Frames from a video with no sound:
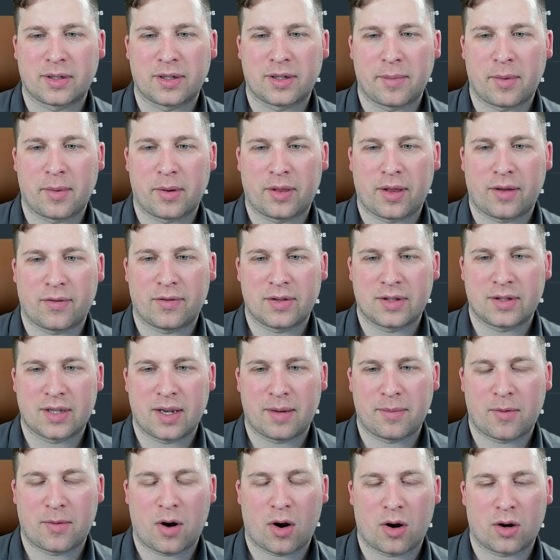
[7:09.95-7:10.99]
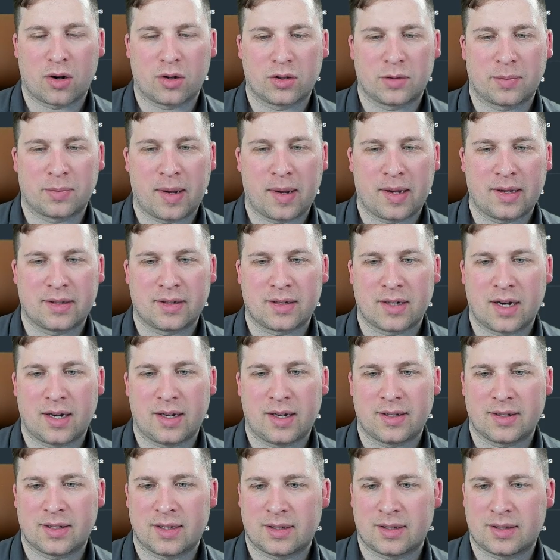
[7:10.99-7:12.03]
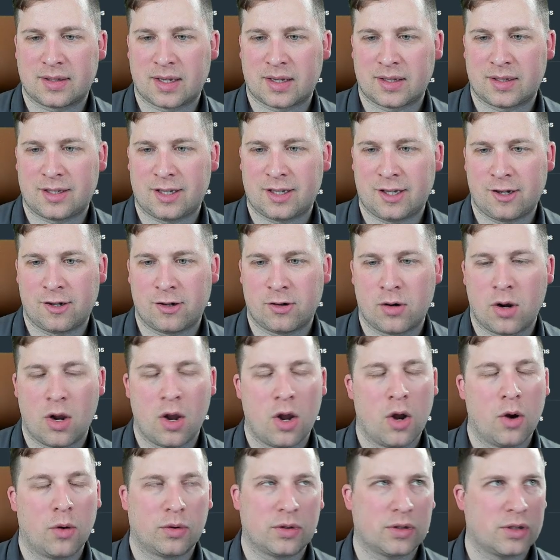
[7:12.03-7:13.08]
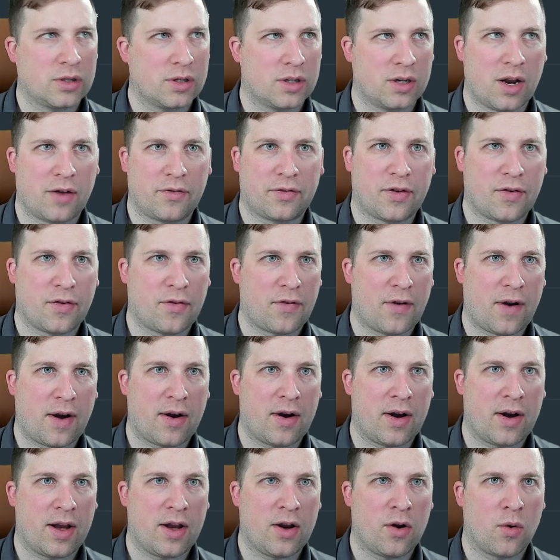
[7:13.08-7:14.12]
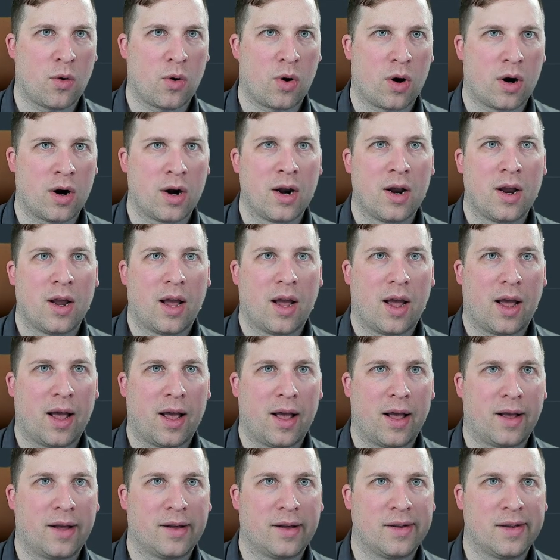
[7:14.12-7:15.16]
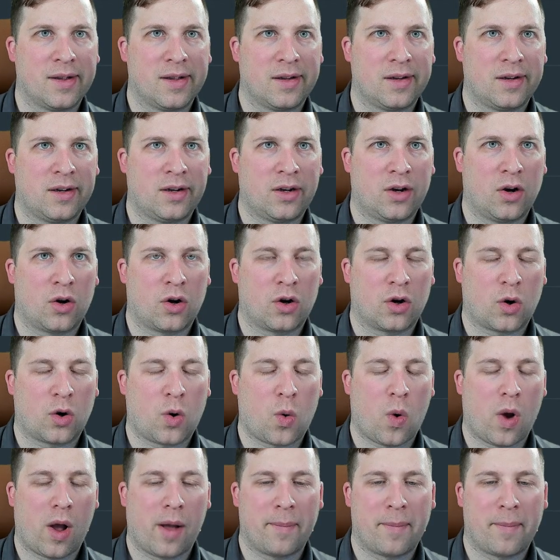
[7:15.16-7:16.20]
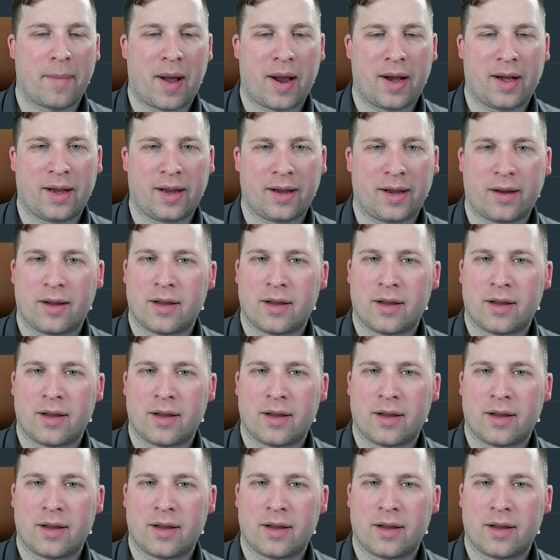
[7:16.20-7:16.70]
They both have the same cargo space, 96 SCU, which is enough to ferry your quant mining